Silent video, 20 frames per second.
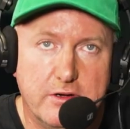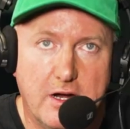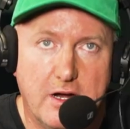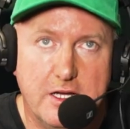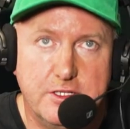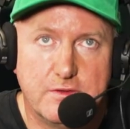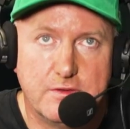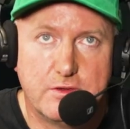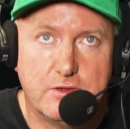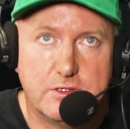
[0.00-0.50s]
on your
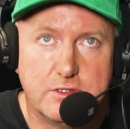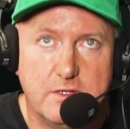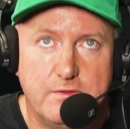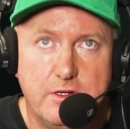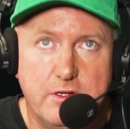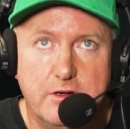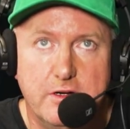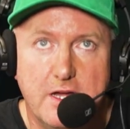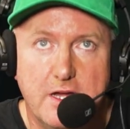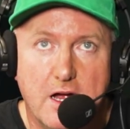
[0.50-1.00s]
age, of course.
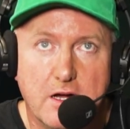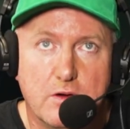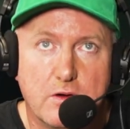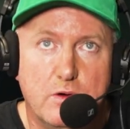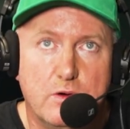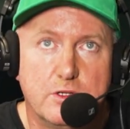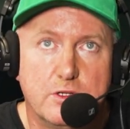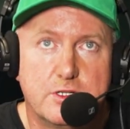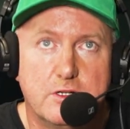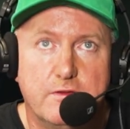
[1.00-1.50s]
If you're a younger
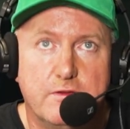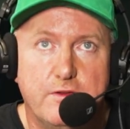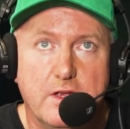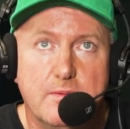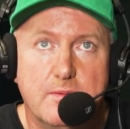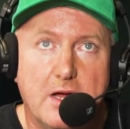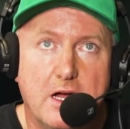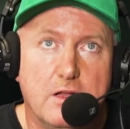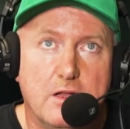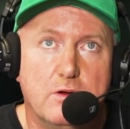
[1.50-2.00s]
horse yeah. or a
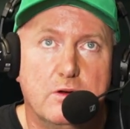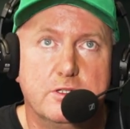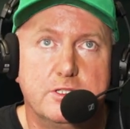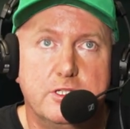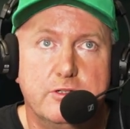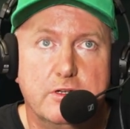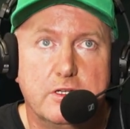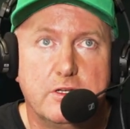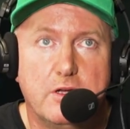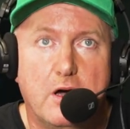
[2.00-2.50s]
female
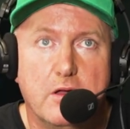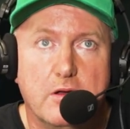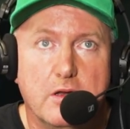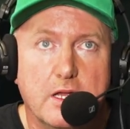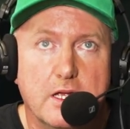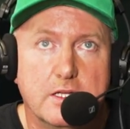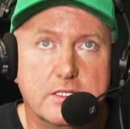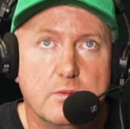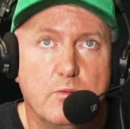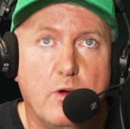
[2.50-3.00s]
horse, you're entitled
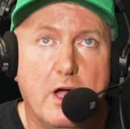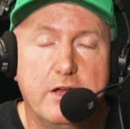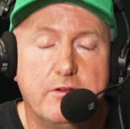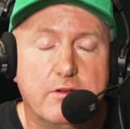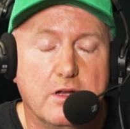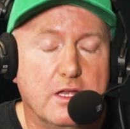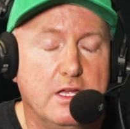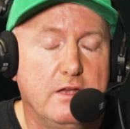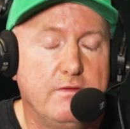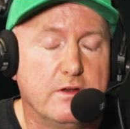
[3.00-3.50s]
to get some
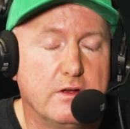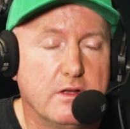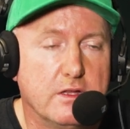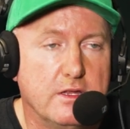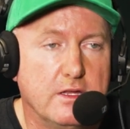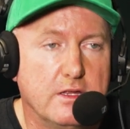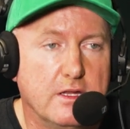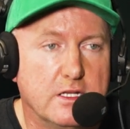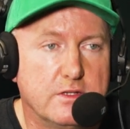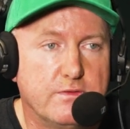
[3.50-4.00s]
weight relief, and I
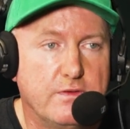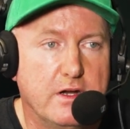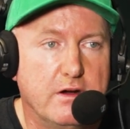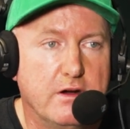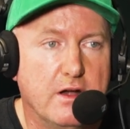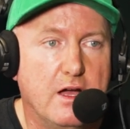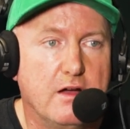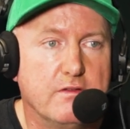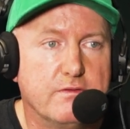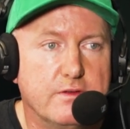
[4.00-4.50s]
think that's
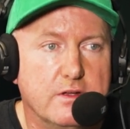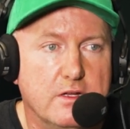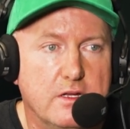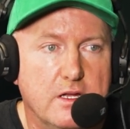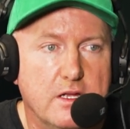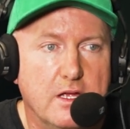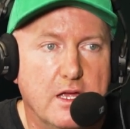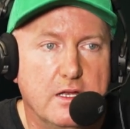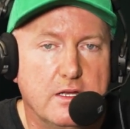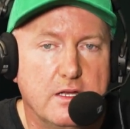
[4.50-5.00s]
fair enough.
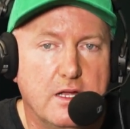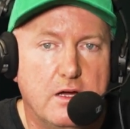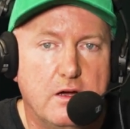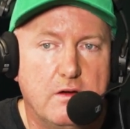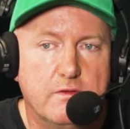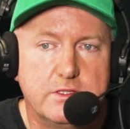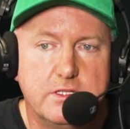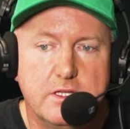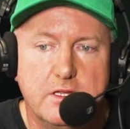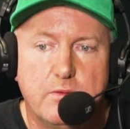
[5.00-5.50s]
Yeah. And uh,
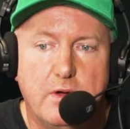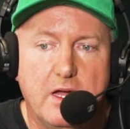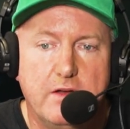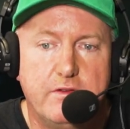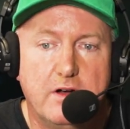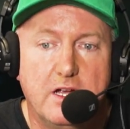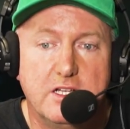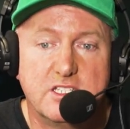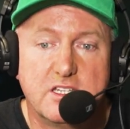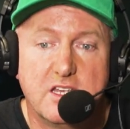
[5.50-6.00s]
obviously, the
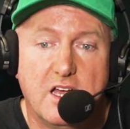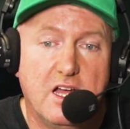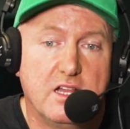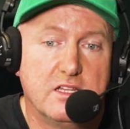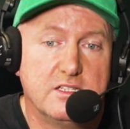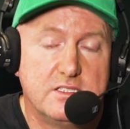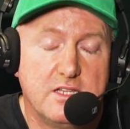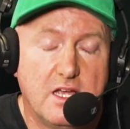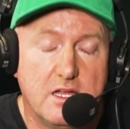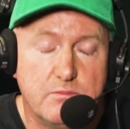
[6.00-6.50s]
weight for age
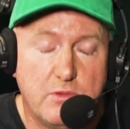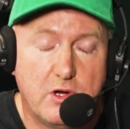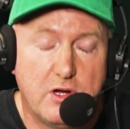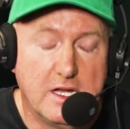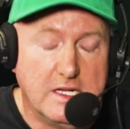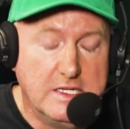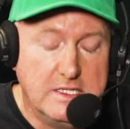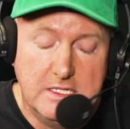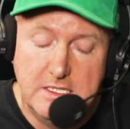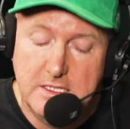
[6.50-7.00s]
scale is done
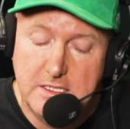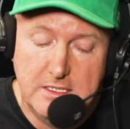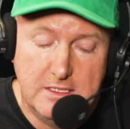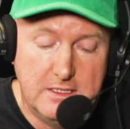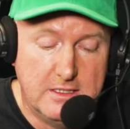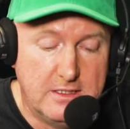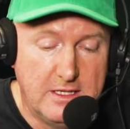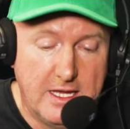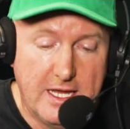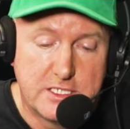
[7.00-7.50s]
by
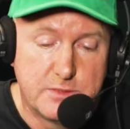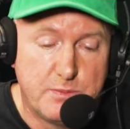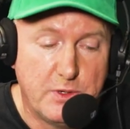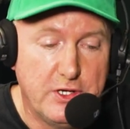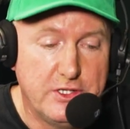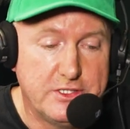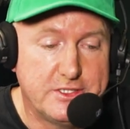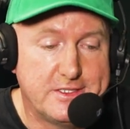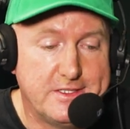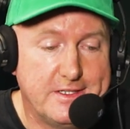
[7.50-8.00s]

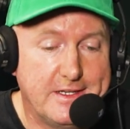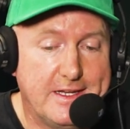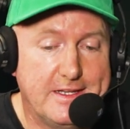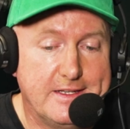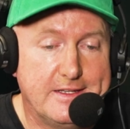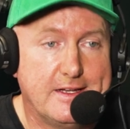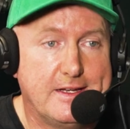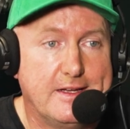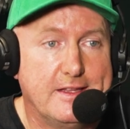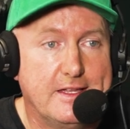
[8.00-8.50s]
experts, and, and
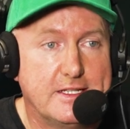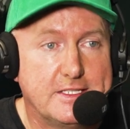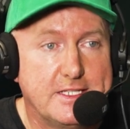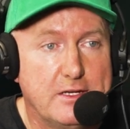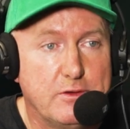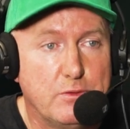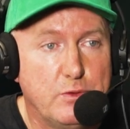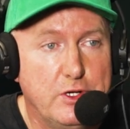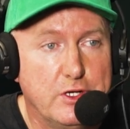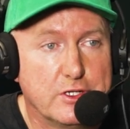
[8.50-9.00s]
of course, uh, that's how it